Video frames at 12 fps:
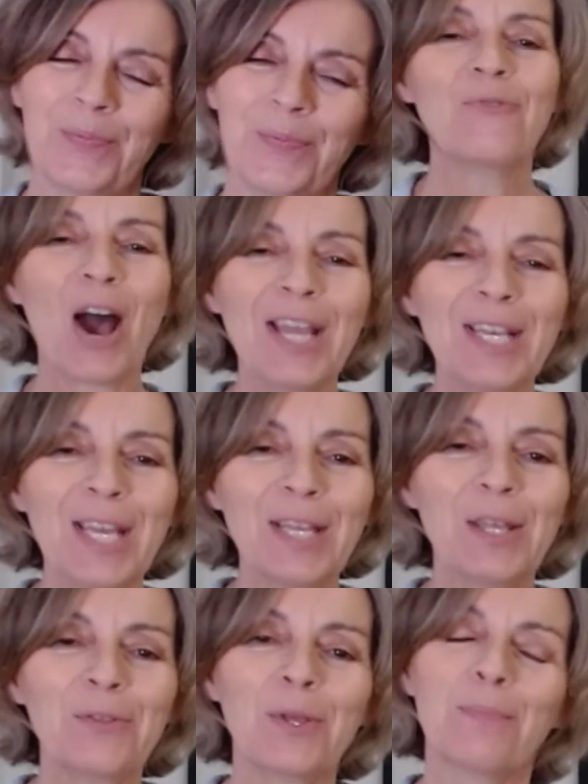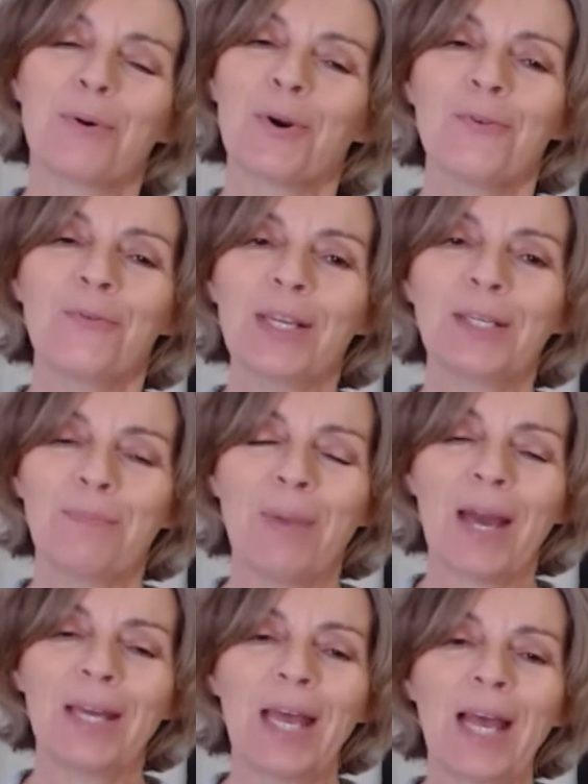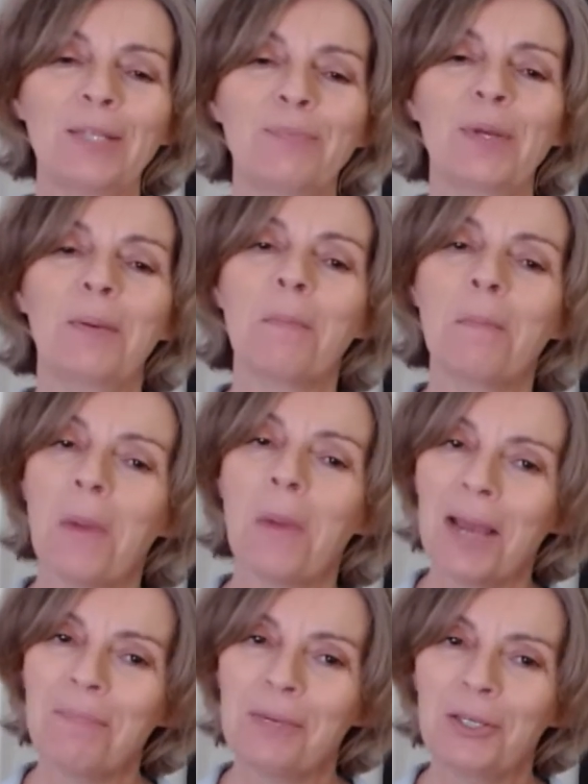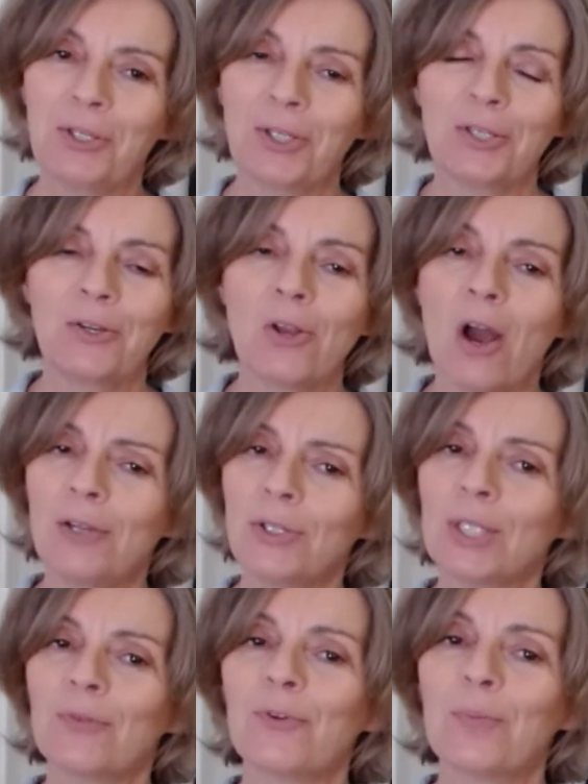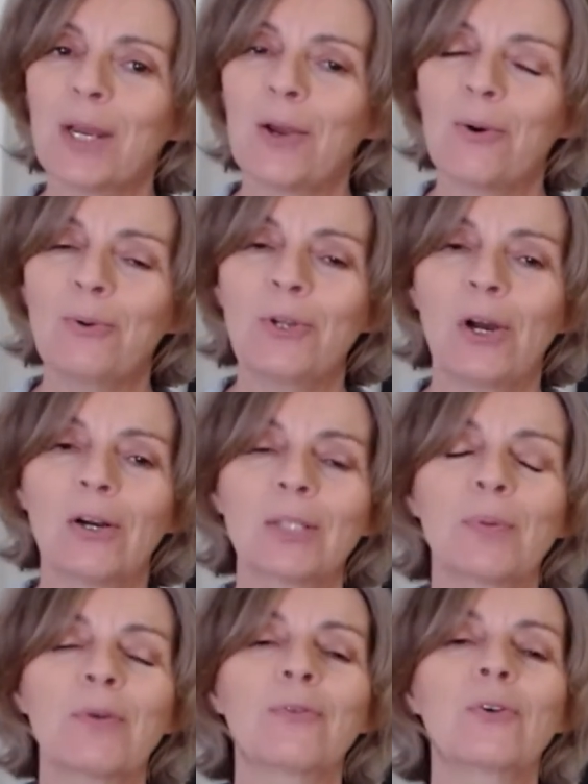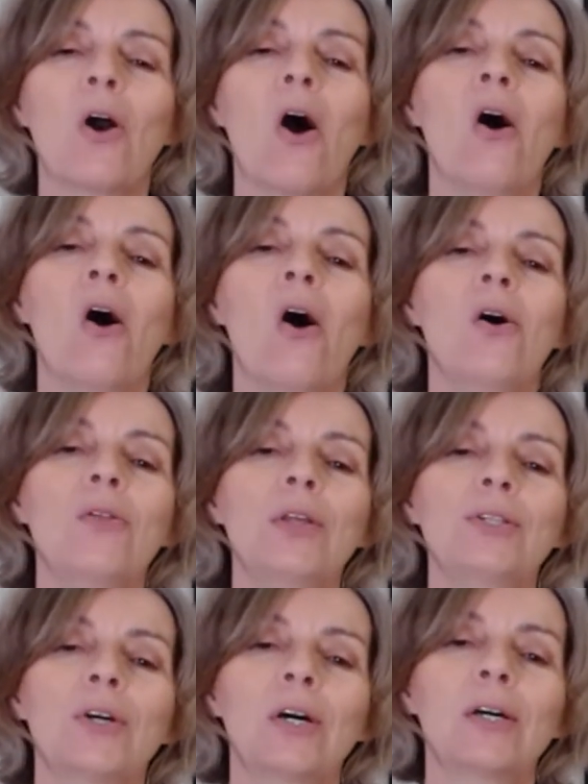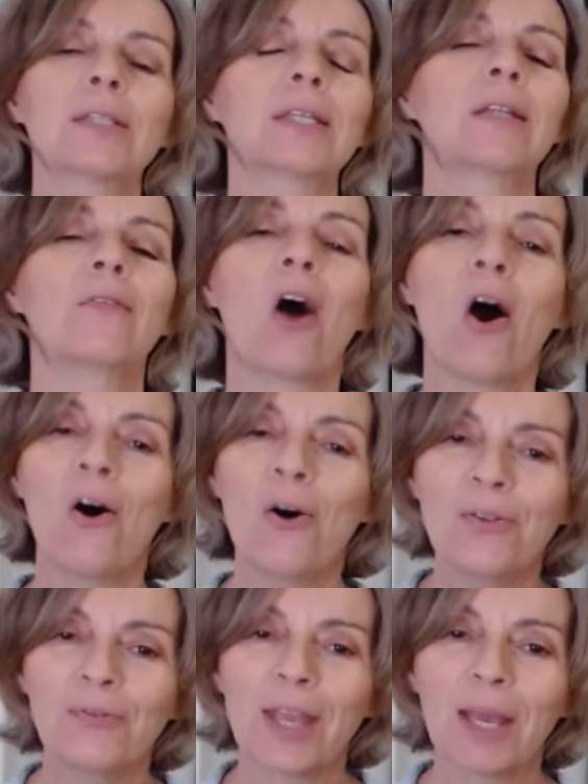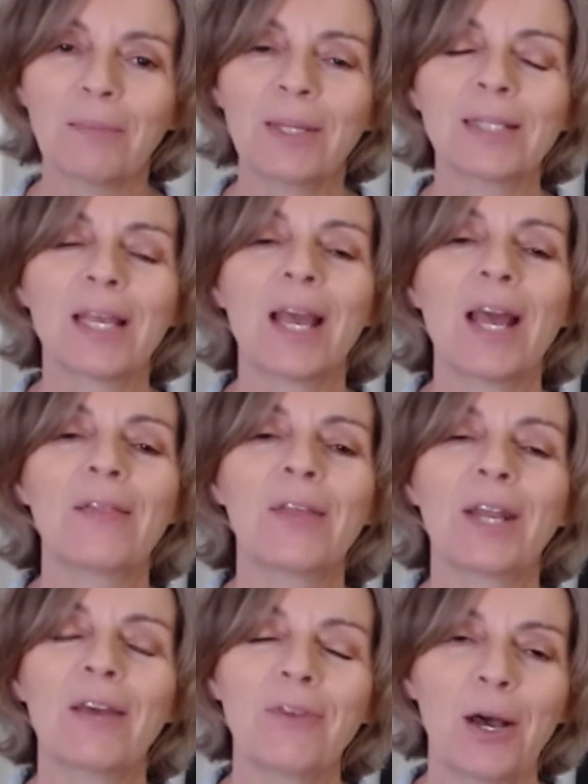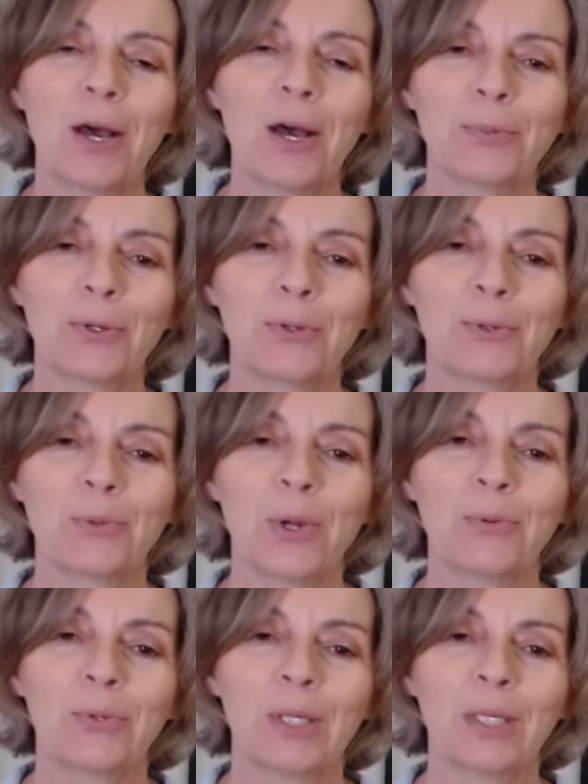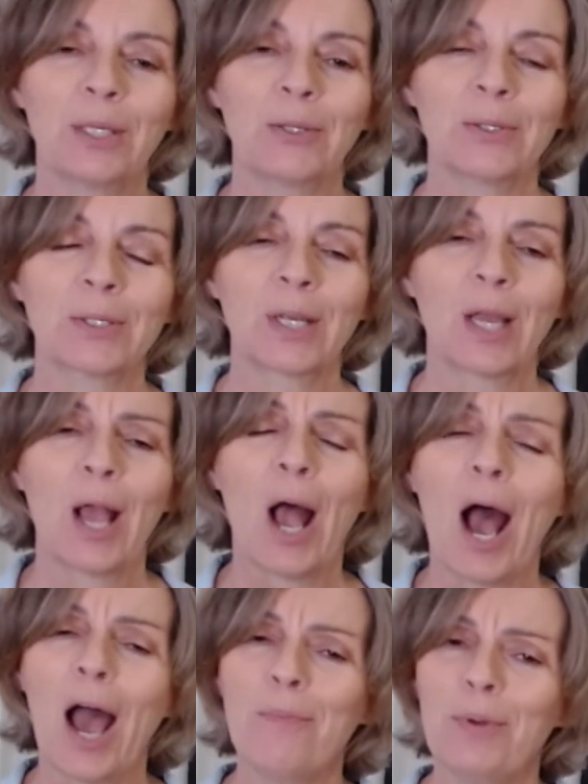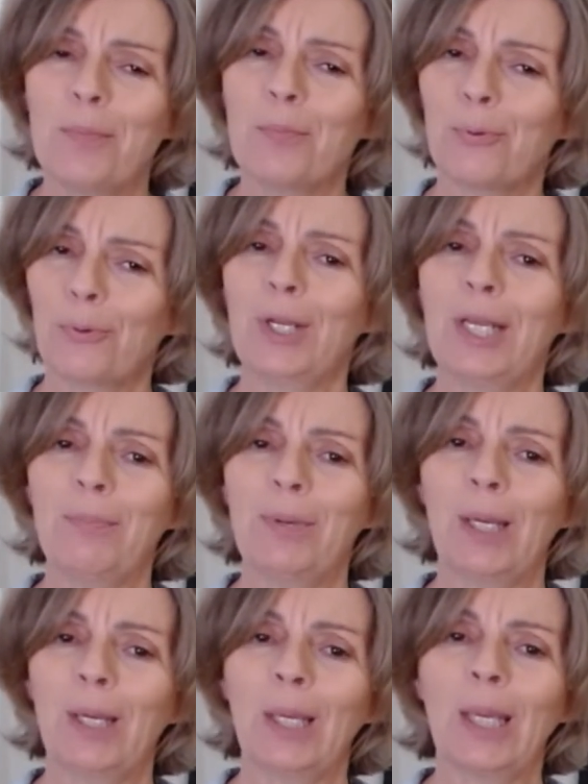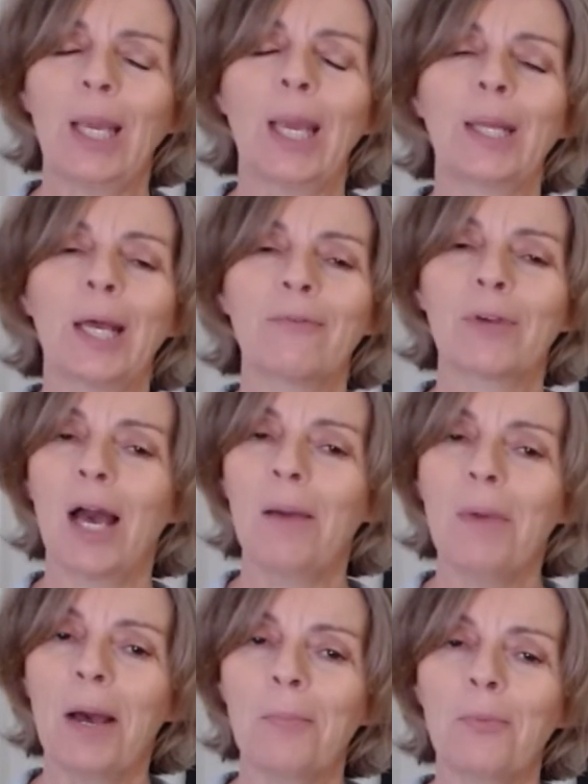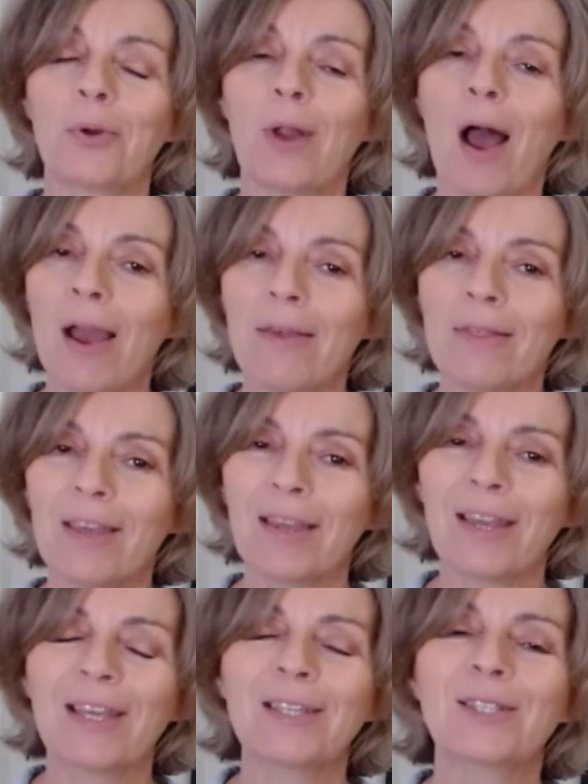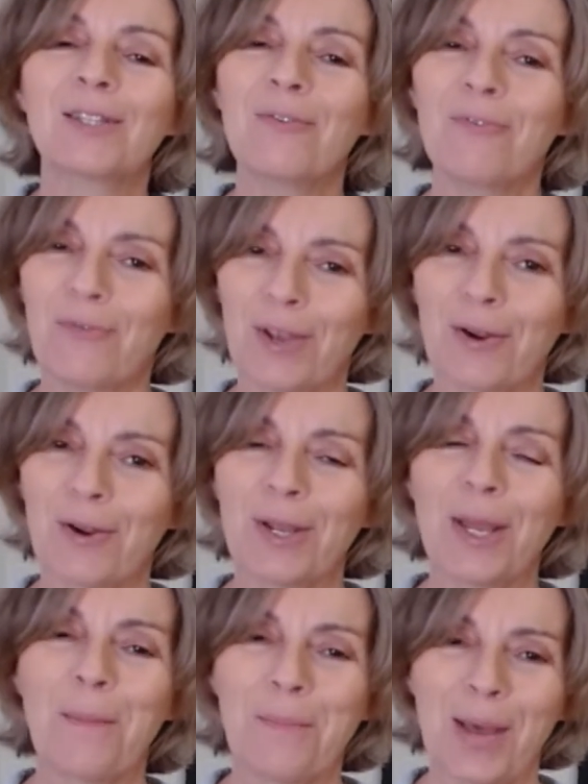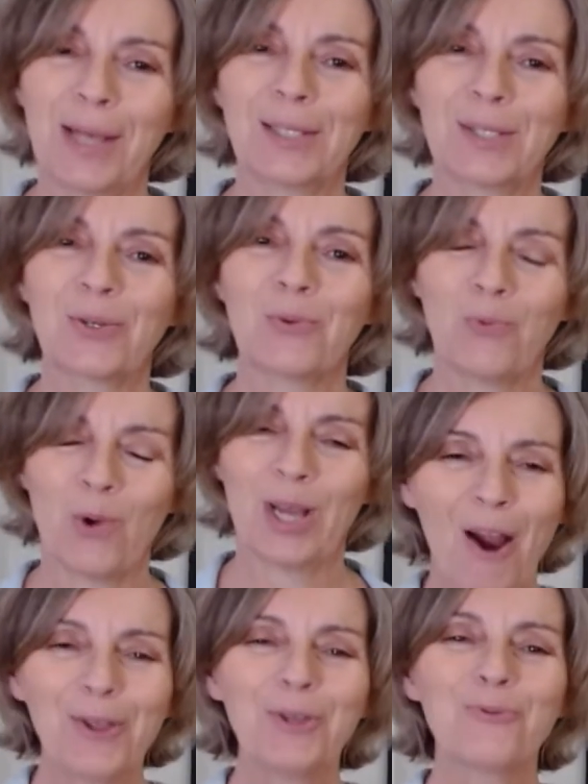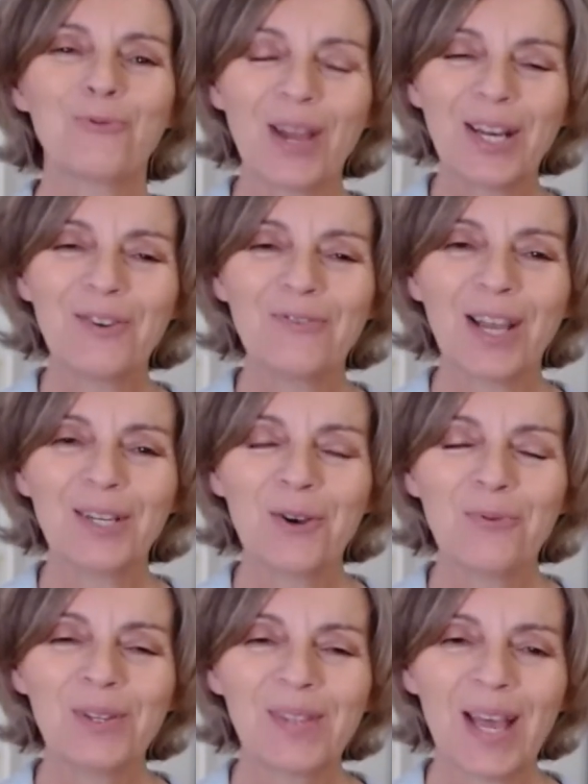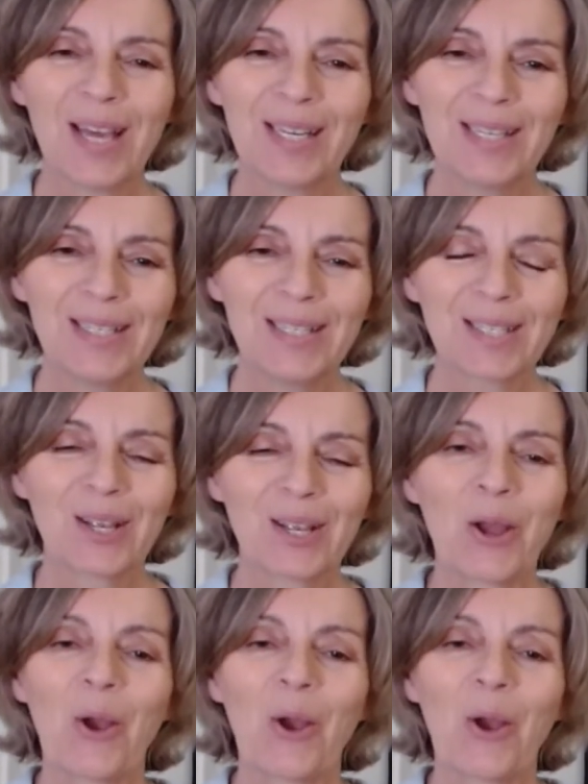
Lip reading: Finding the perfect bed has been my mission, not just for my own dogs, but for all the dogs and all the families that I've helped throughout the years. I've been pretty picky and I've come up with what I think is the very best one. Are you ready to find out what that is?